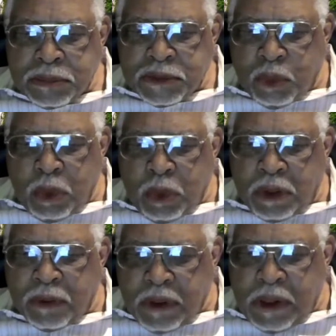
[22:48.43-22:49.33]
The
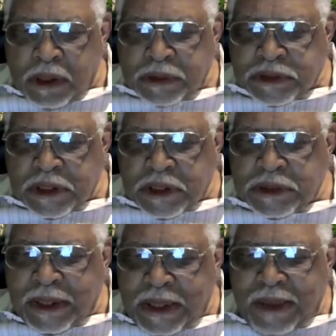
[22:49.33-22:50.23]
word of God says
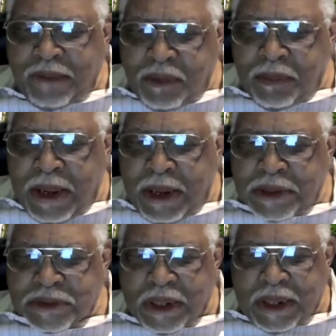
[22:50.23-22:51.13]
that every
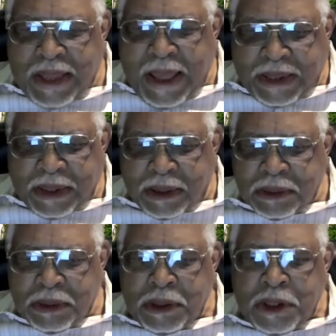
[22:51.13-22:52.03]
man is a liar.
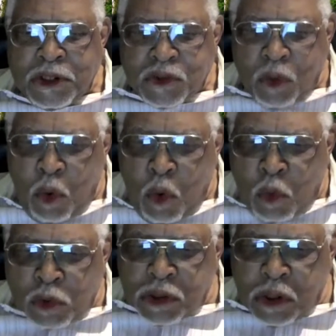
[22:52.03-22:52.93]
So
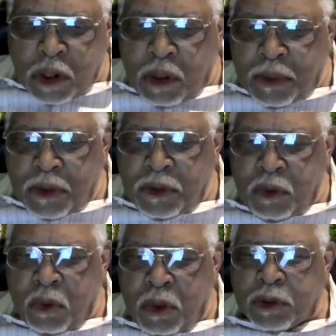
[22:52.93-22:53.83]
whose arm are
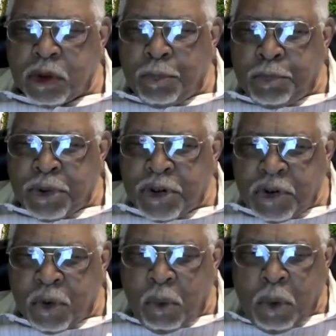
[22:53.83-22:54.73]
you going to put
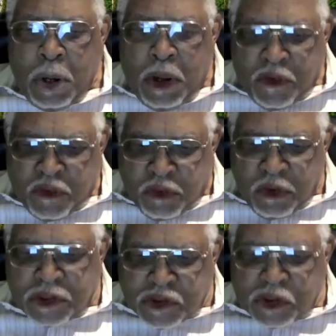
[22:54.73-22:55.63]
your
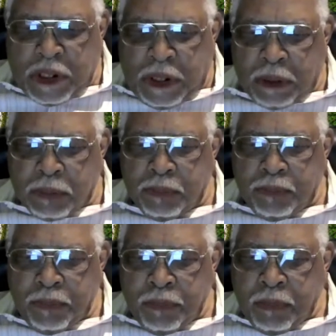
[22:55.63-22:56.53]
trust in?
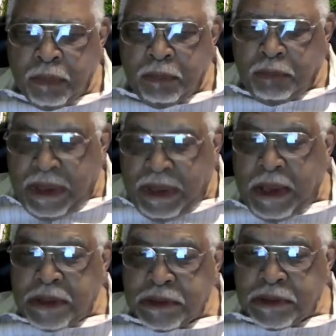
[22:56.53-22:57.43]

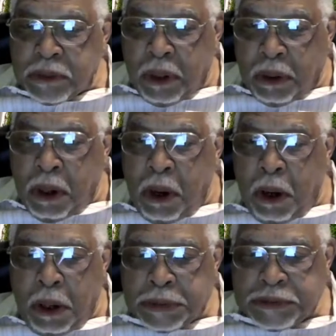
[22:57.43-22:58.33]
Man's or
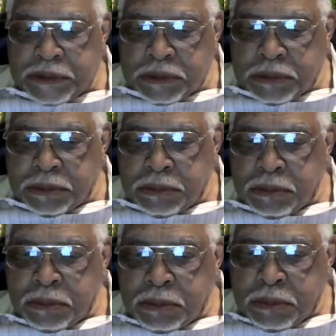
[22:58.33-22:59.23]
God's?
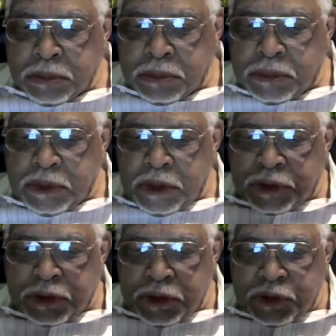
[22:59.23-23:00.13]

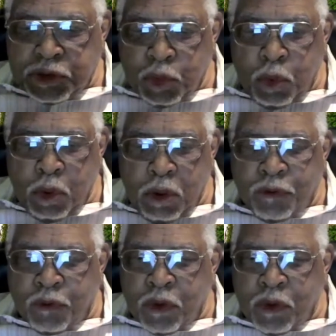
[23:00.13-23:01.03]
This is your
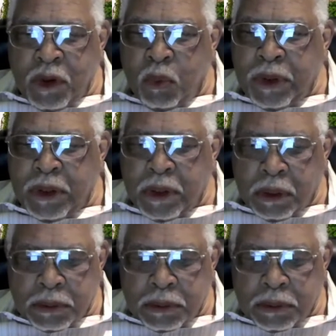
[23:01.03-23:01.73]
free will